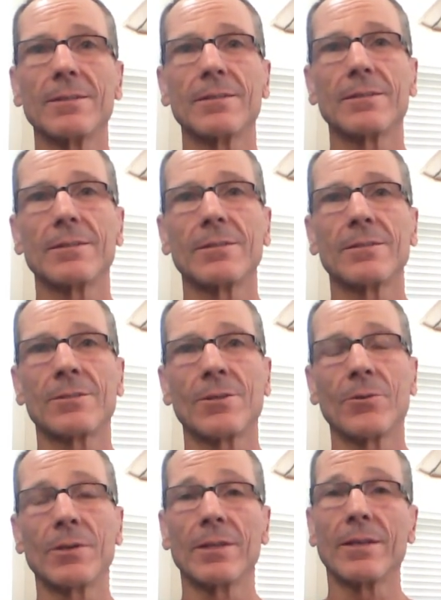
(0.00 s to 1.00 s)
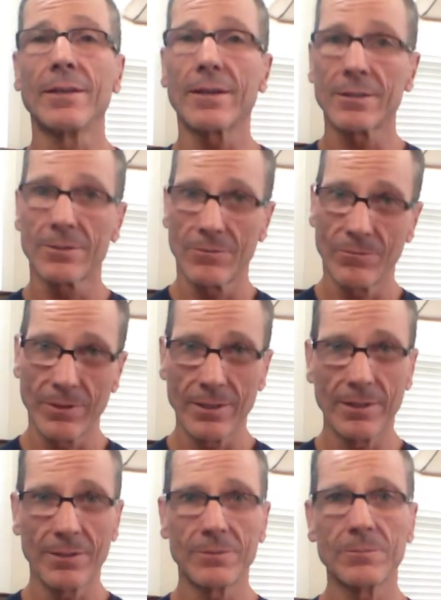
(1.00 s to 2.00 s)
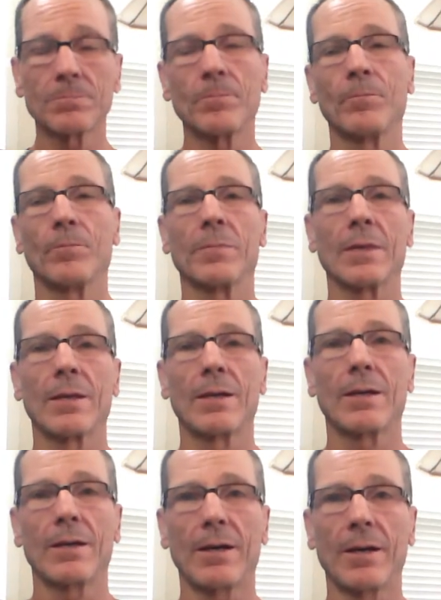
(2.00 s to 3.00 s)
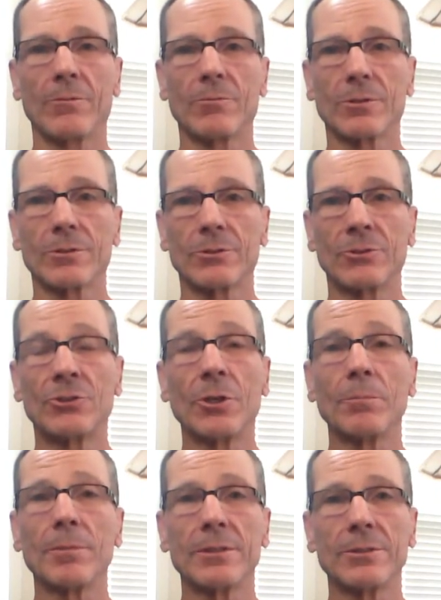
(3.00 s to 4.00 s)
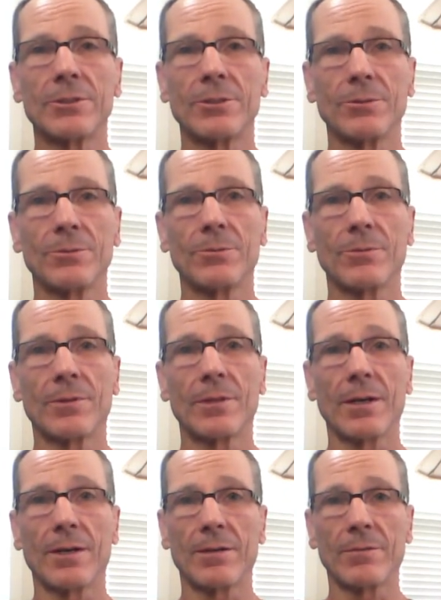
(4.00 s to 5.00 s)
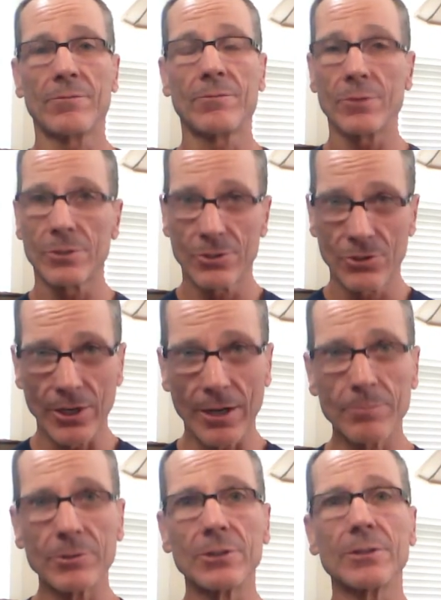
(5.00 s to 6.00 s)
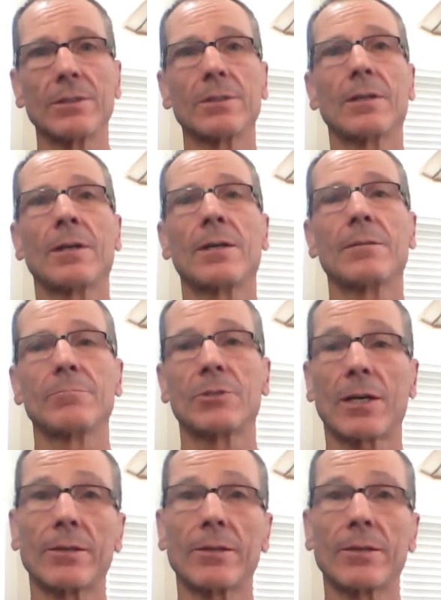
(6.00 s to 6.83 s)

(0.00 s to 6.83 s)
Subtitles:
So in the next video, I will jump into the first chapter, titled The